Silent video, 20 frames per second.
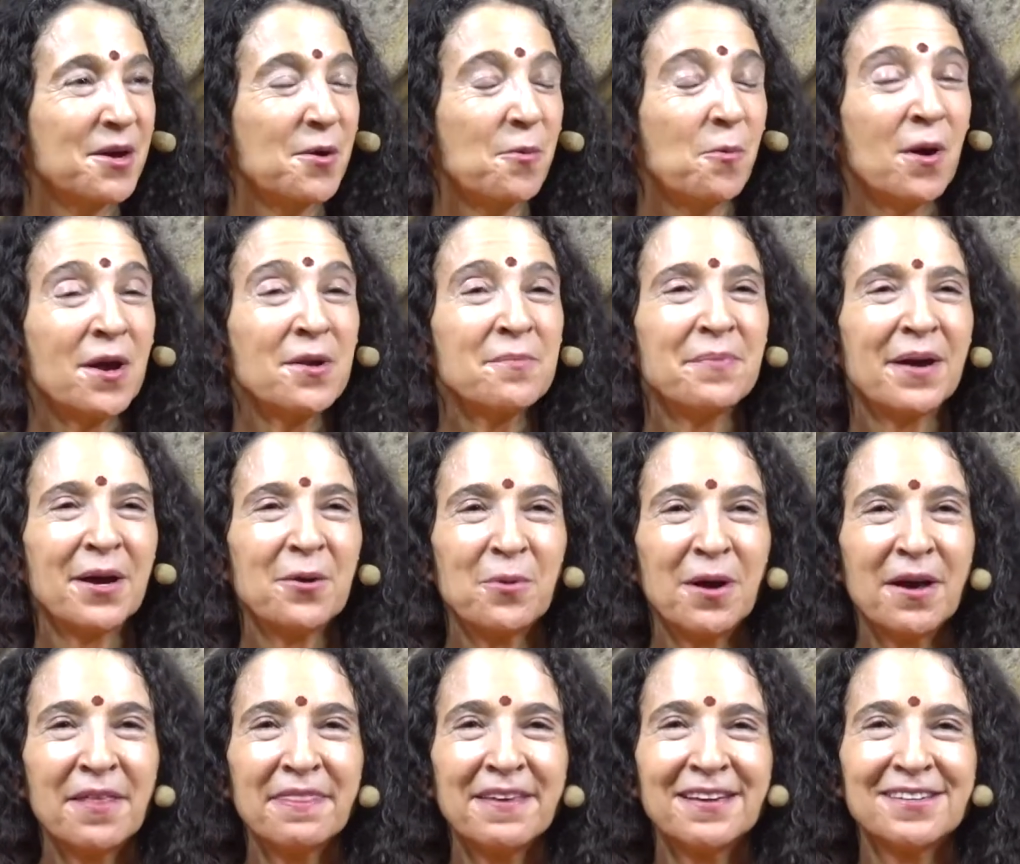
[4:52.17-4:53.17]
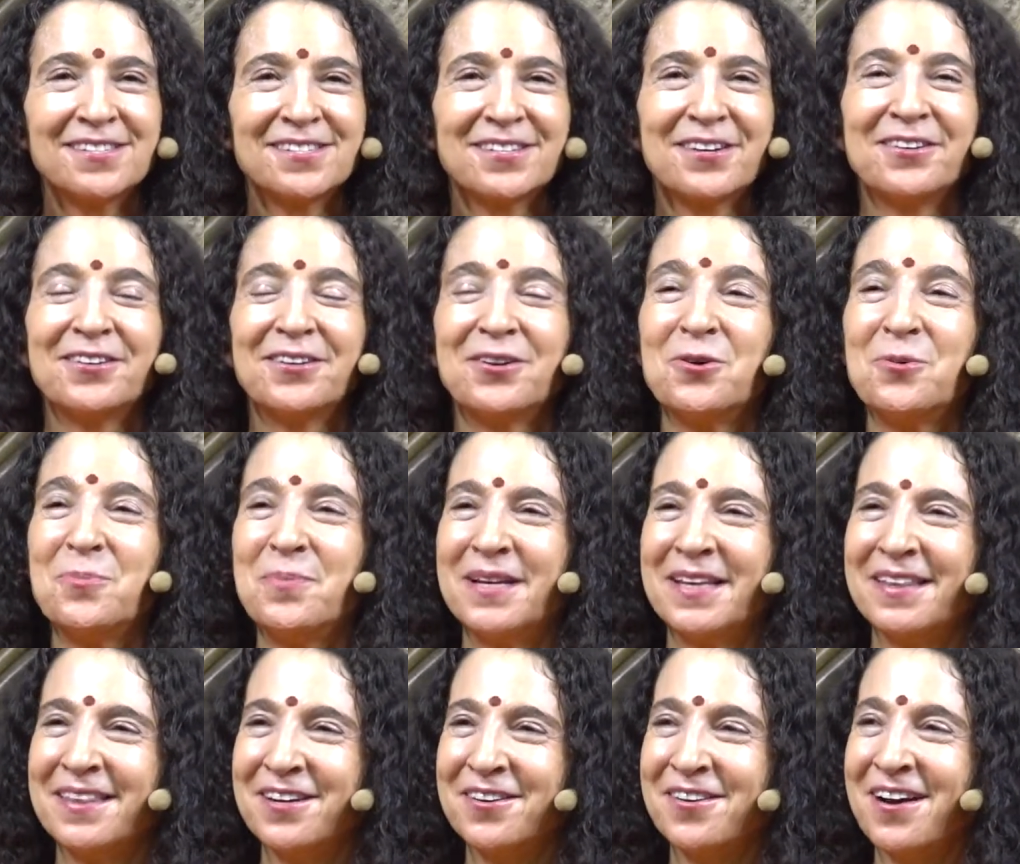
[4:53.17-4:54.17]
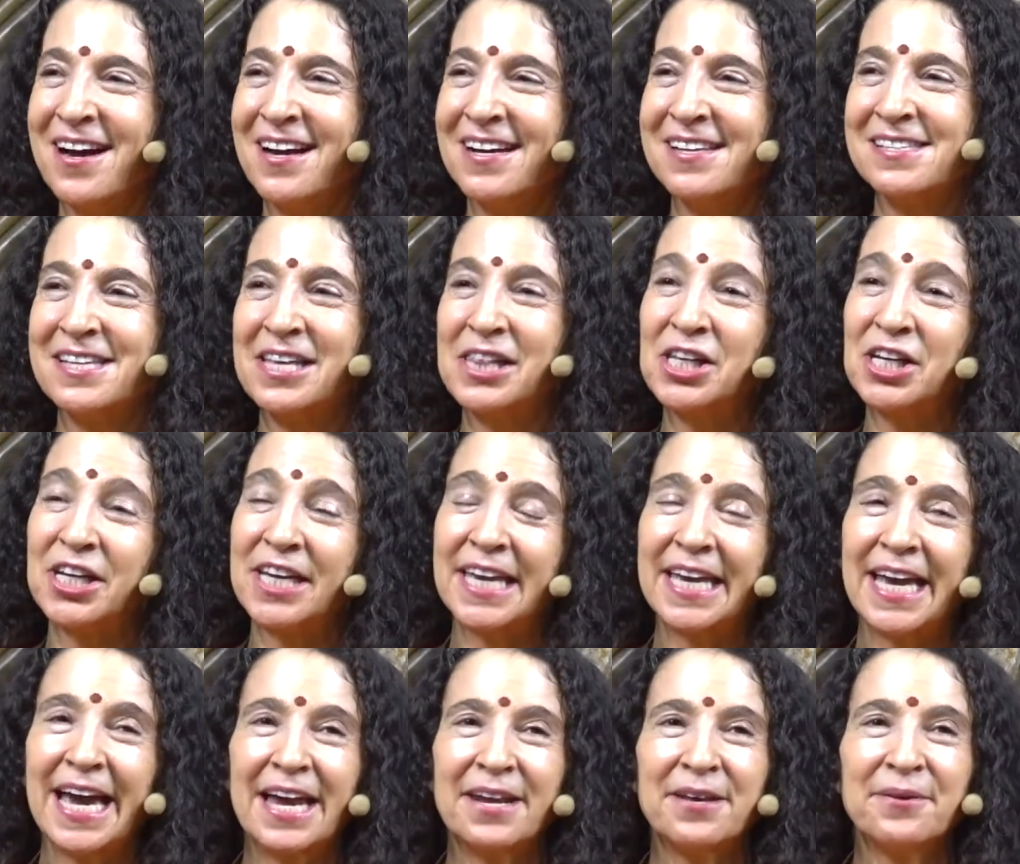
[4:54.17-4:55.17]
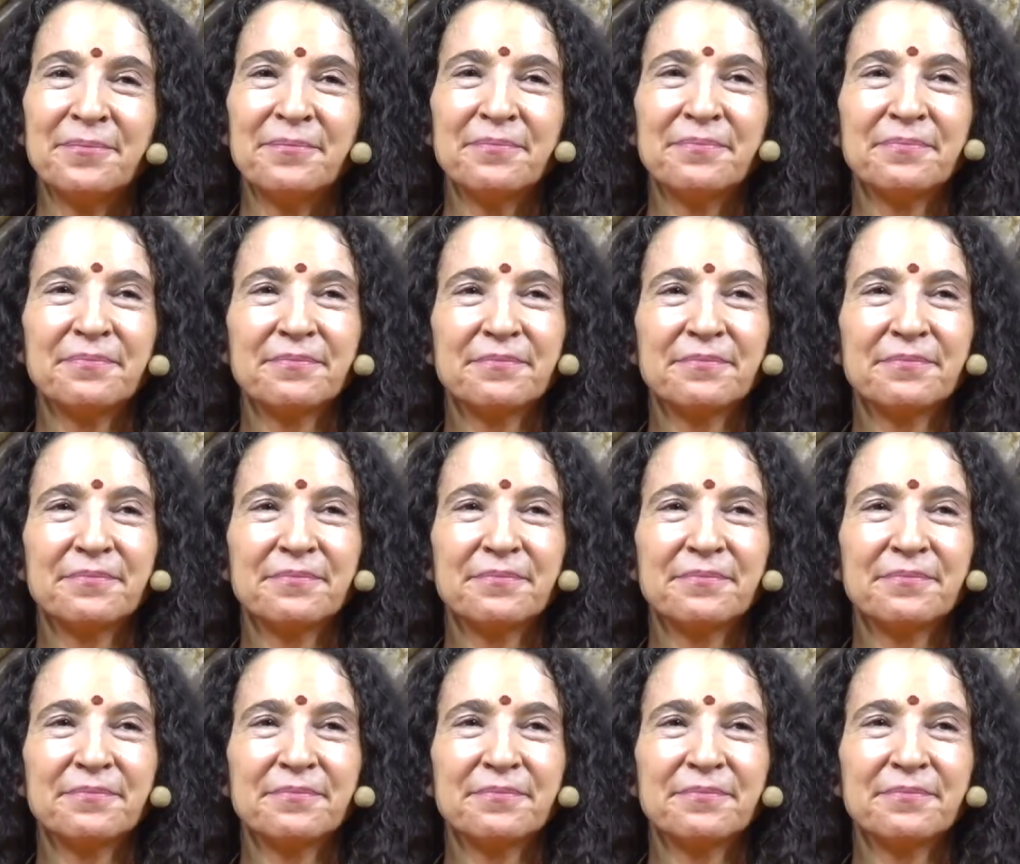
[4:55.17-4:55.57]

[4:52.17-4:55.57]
One by one they started opening their eyes and looking at him.